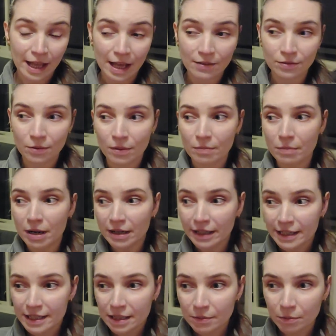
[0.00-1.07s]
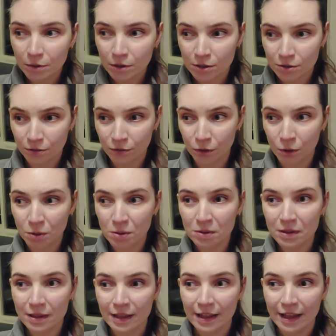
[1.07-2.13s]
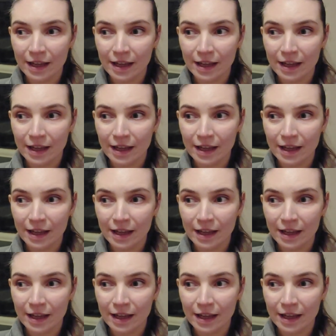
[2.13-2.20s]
And from the marketing point of view,